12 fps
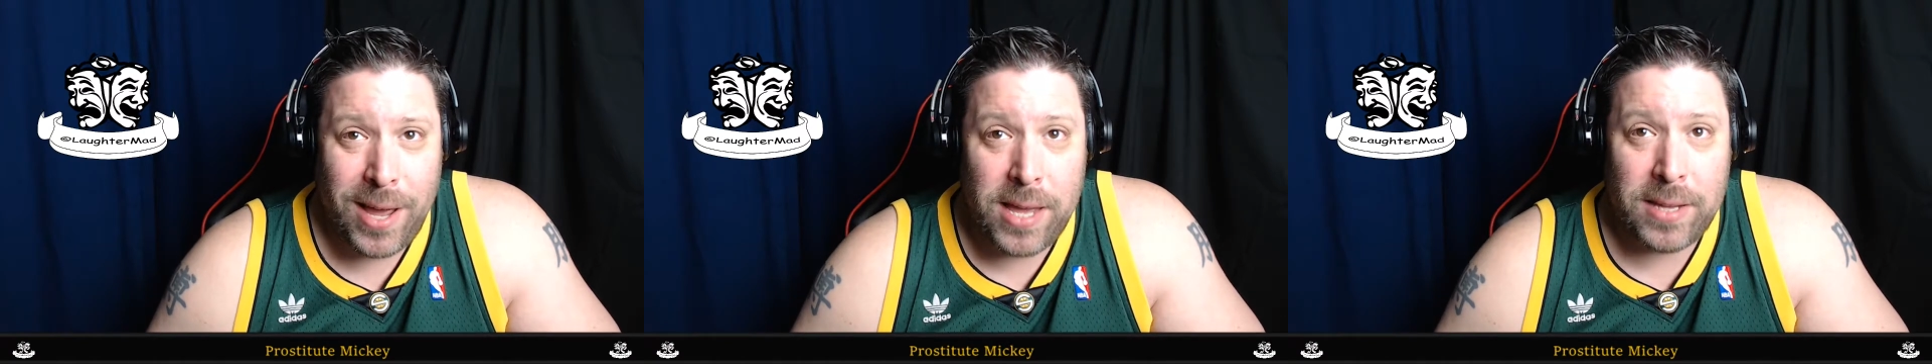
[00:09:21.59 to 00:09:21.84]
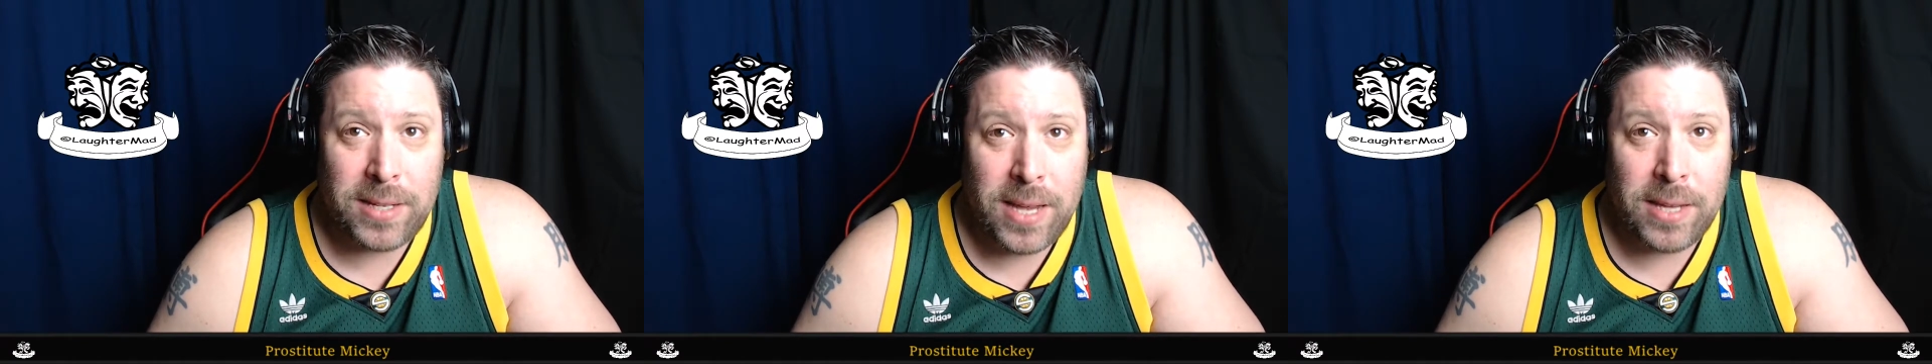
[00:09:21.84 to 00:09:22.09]

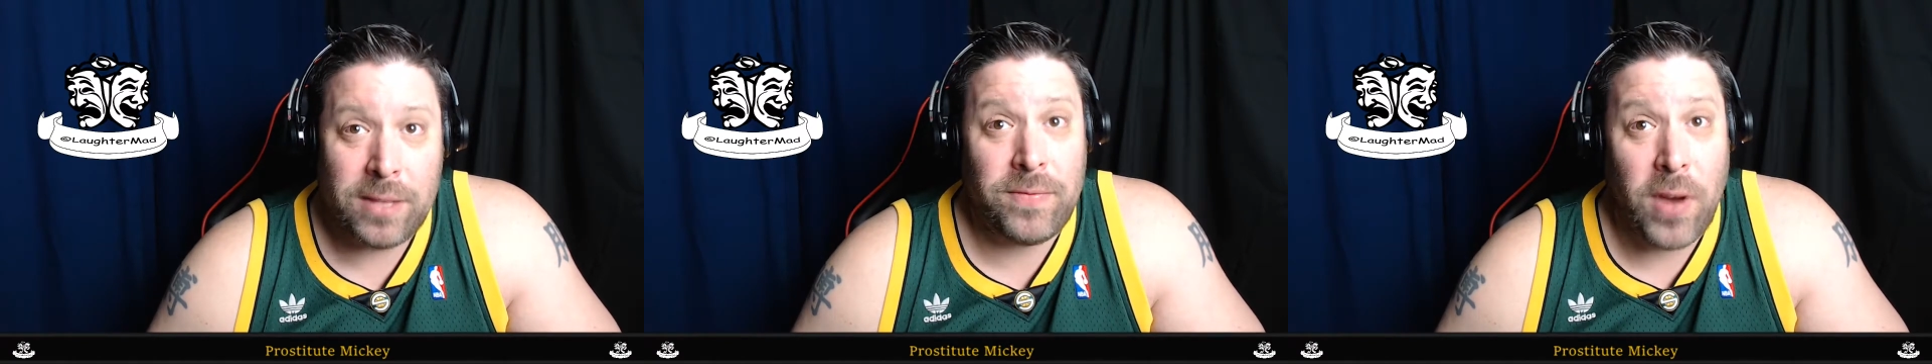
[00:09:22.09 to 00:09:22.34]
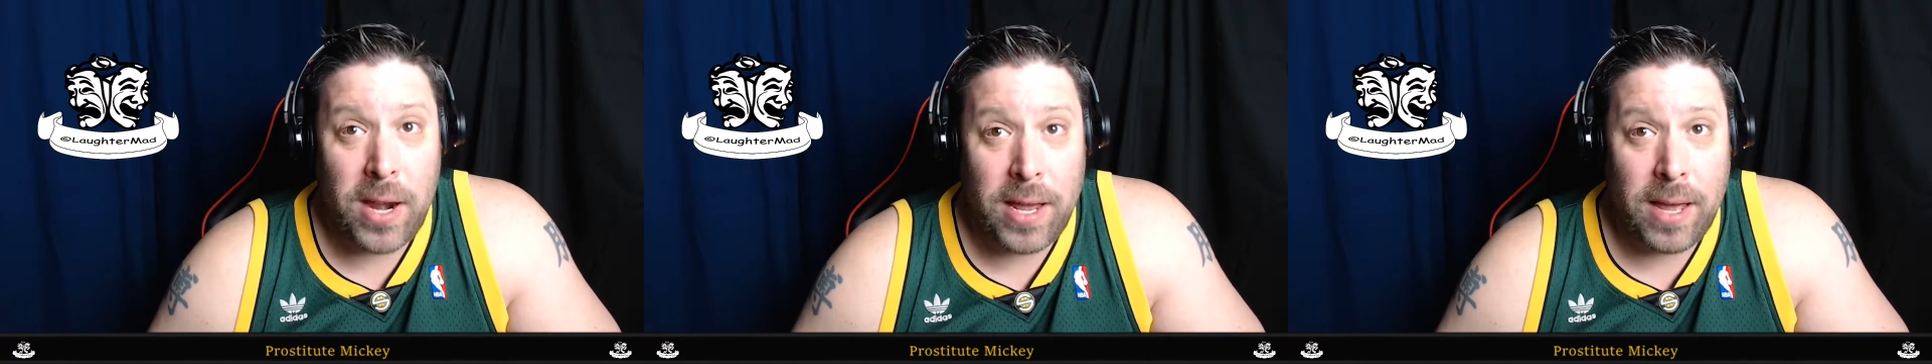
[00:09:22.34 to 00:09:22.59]
is
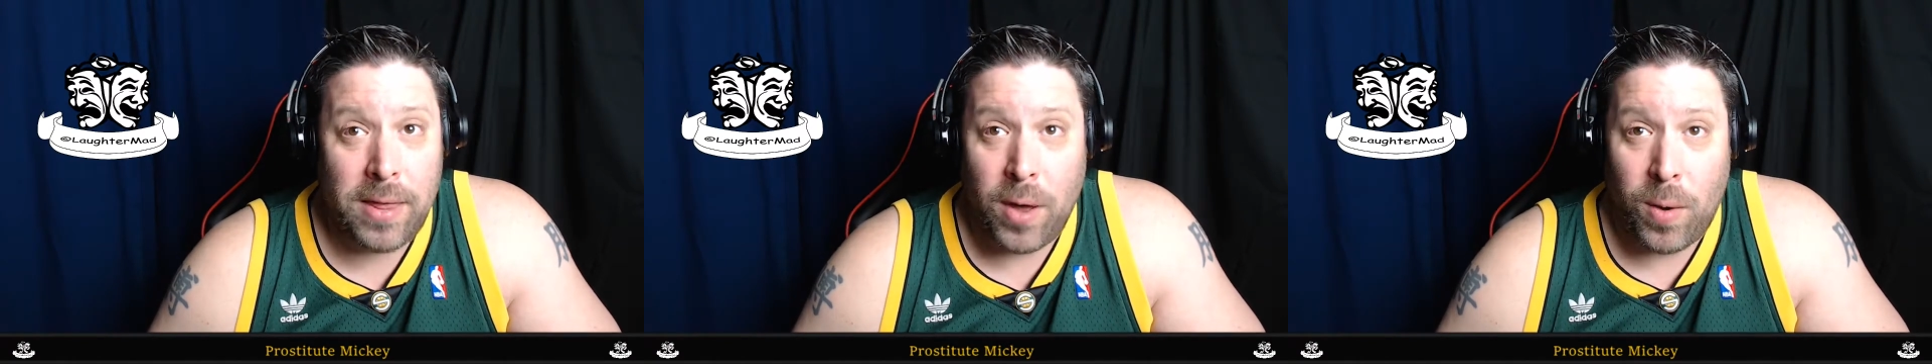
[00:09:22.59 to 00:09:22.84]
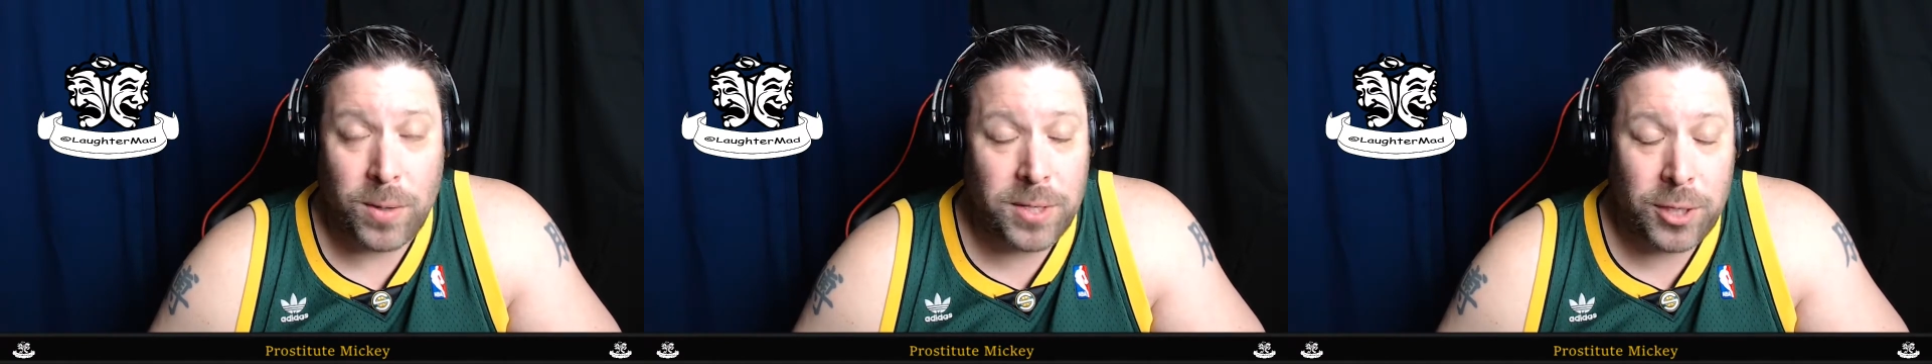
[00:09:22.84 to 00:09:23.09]
funny, and the
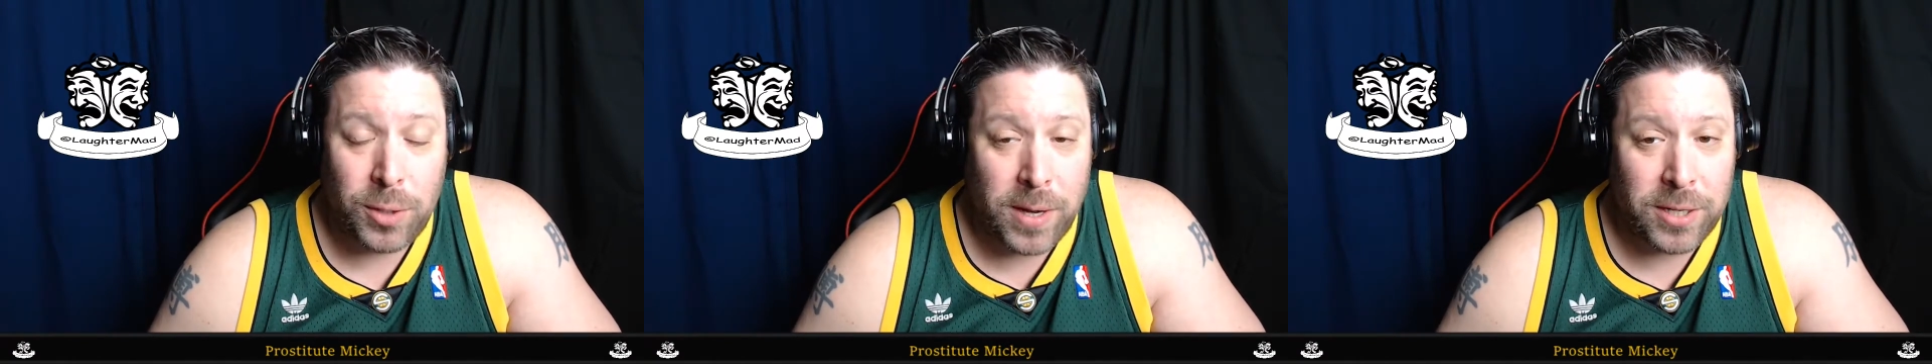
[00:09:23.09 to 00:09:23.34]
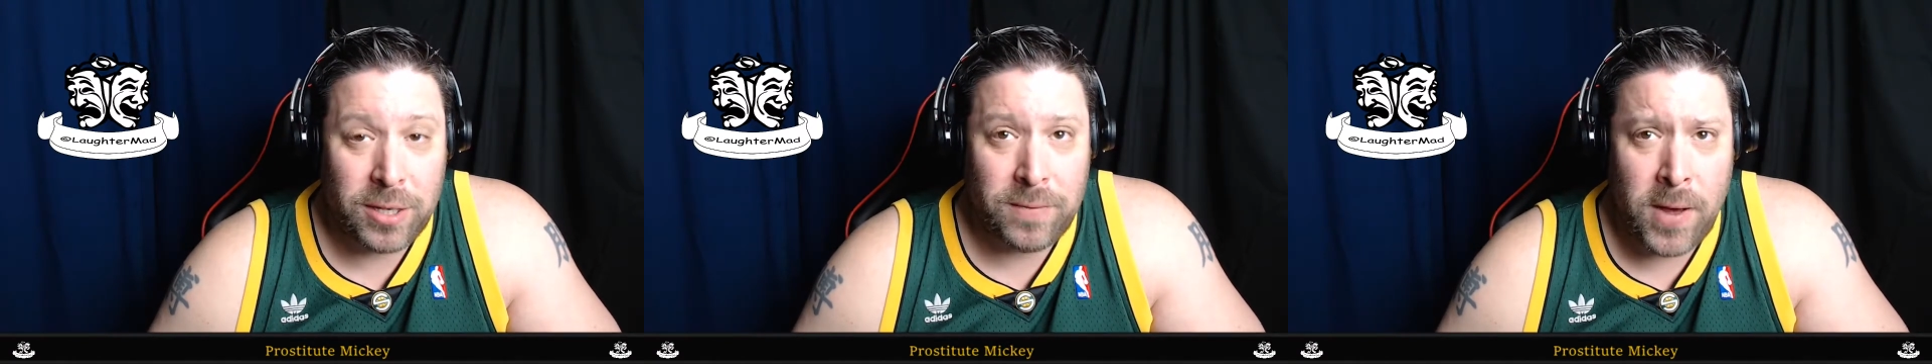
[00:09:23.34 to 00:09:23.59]
whole
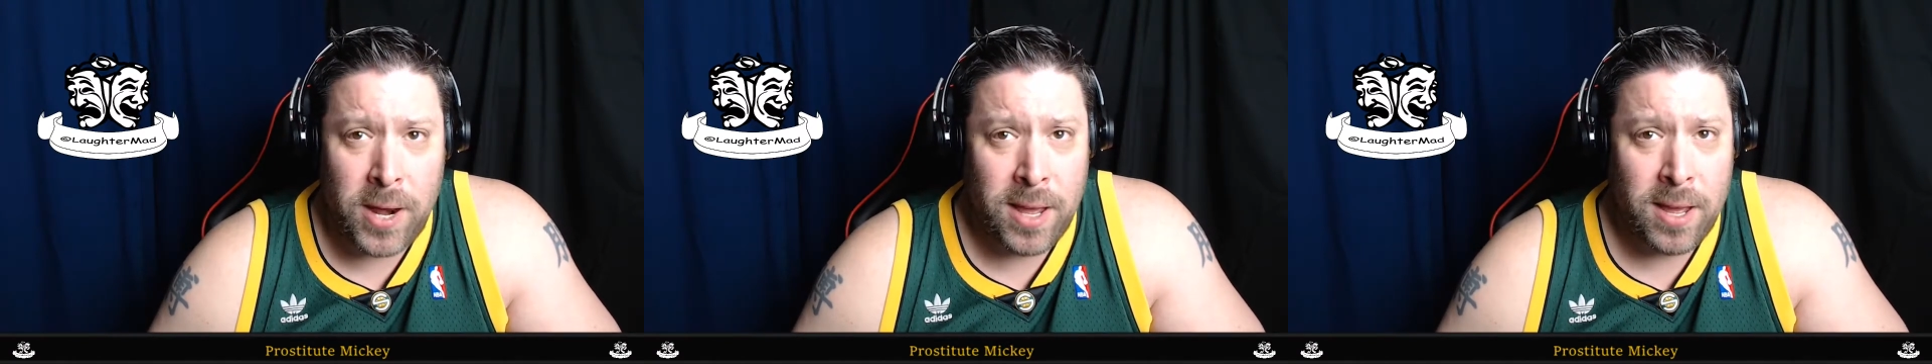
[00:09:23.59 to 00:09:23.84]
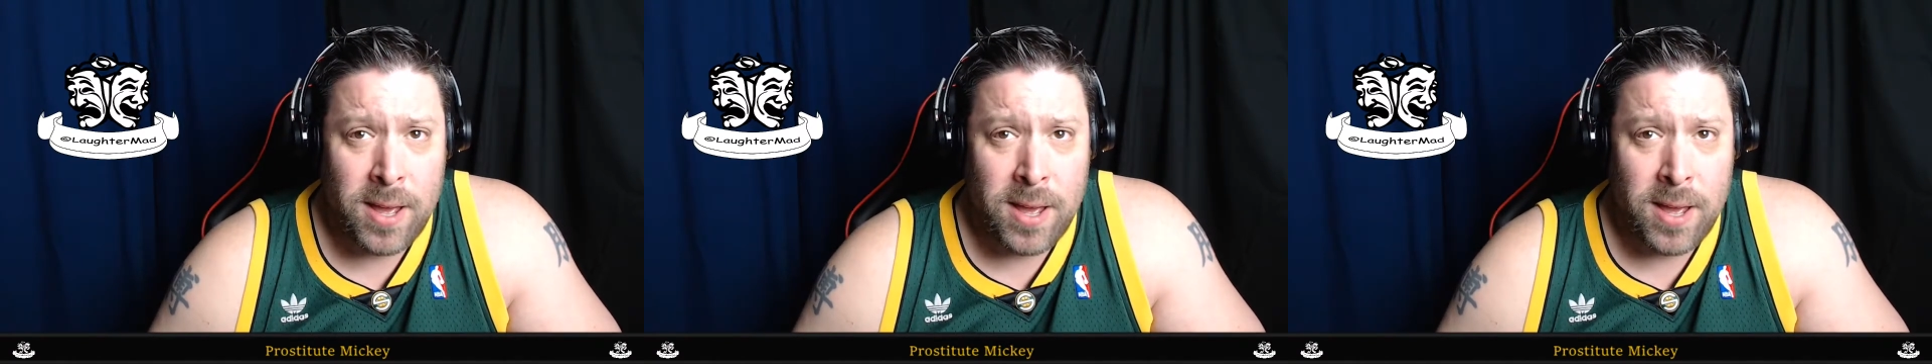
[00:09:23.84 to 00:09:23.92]
situation is funny.